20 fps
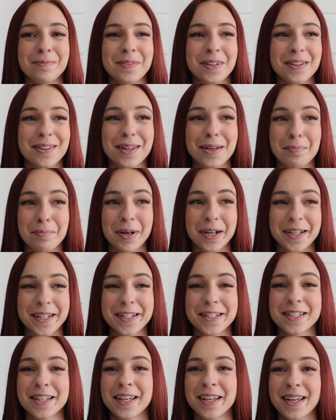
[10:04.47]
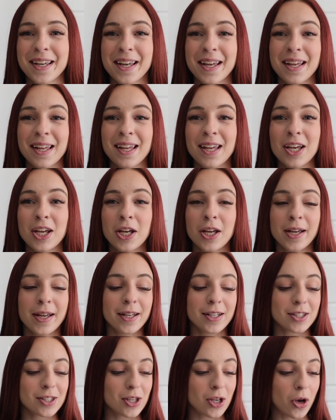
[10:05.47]
They might.
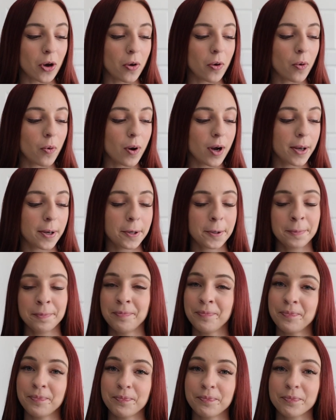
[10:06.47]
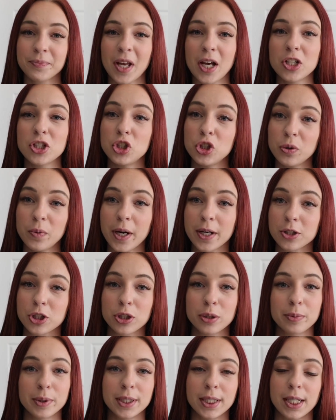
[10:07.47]
So I do
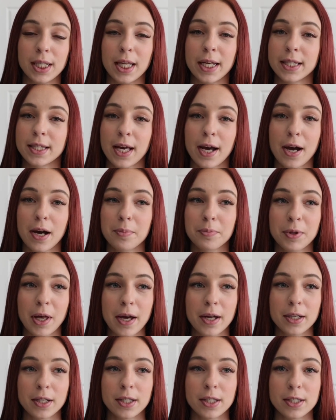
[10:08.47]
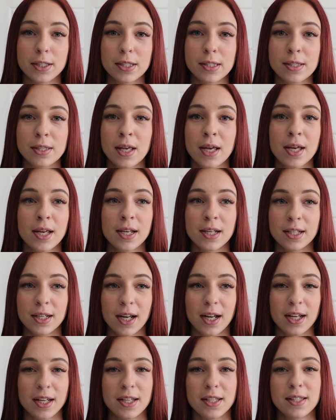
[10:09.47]
actually really like the app. That is
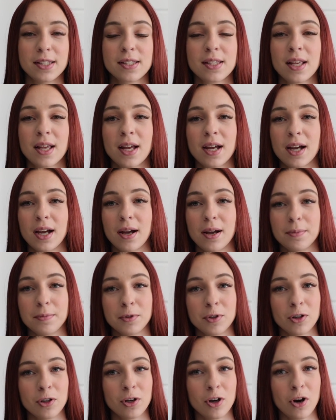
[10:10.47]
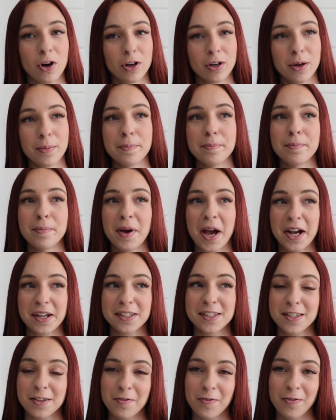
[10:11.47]
nice. I'm not a
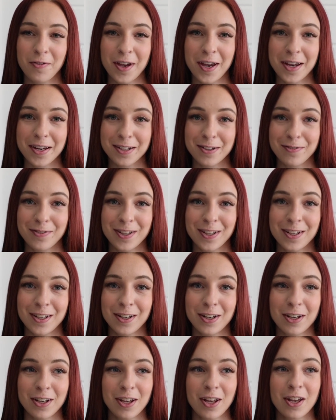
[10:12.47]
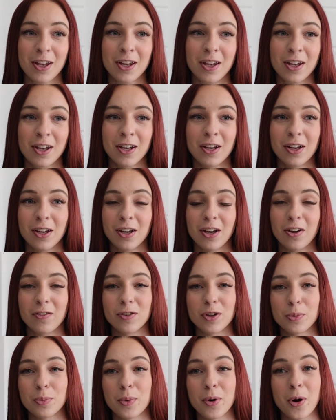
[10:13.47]
massive fan of it, of
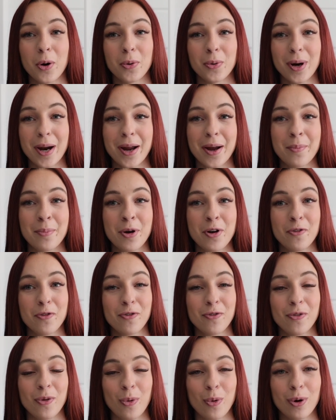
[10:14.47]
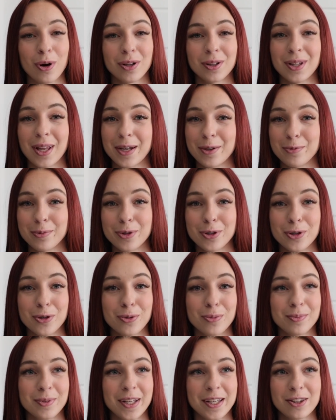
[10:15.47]
their program for
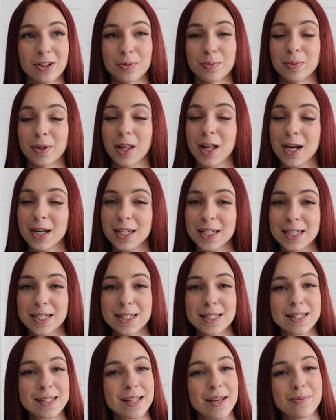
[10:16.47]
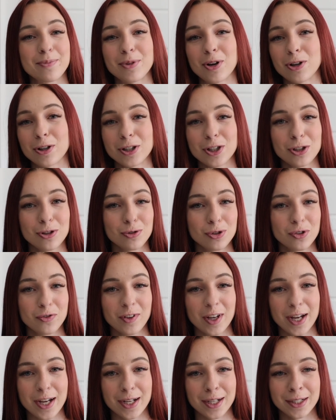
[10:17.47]
Lightroom, like their plugins. I'm not a huge
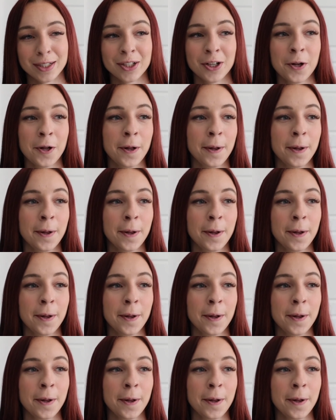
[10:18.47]
fan.